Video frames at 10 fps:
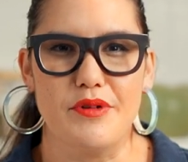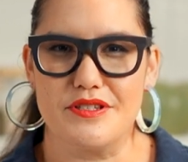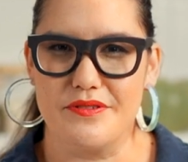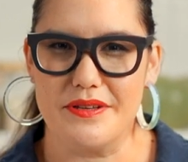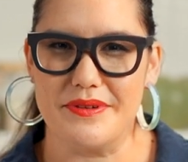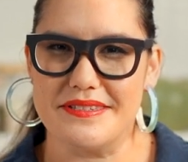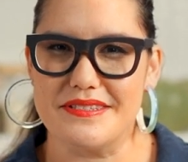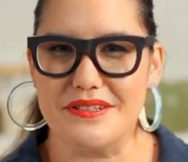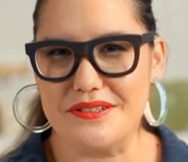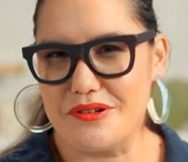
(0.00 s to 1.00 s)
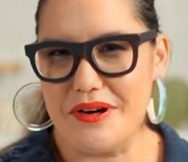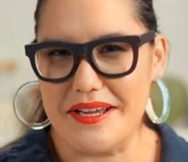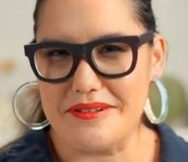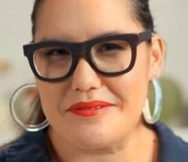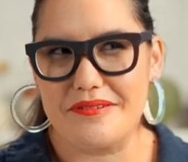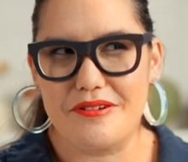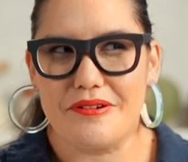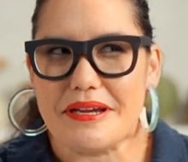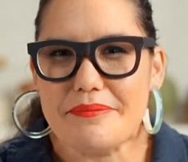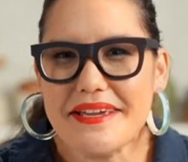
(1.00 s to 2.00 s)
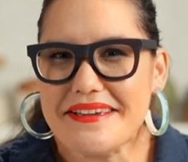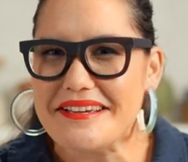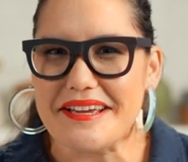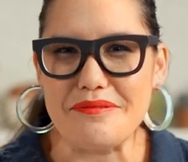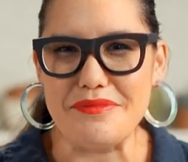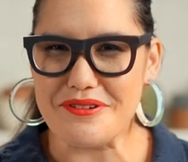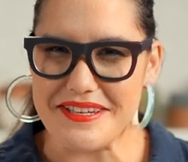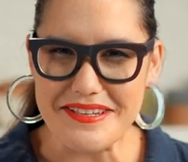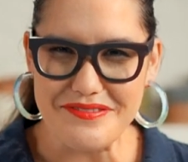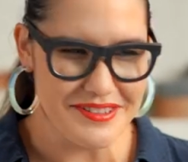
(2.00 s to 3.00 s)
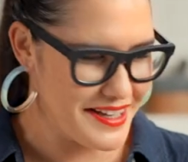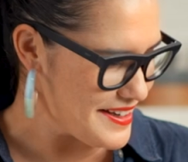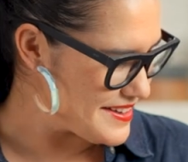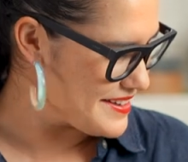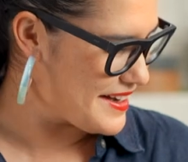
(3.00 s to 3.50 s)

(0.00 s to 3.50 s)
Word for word: mozzarella, but still quite creamy and milky if you like,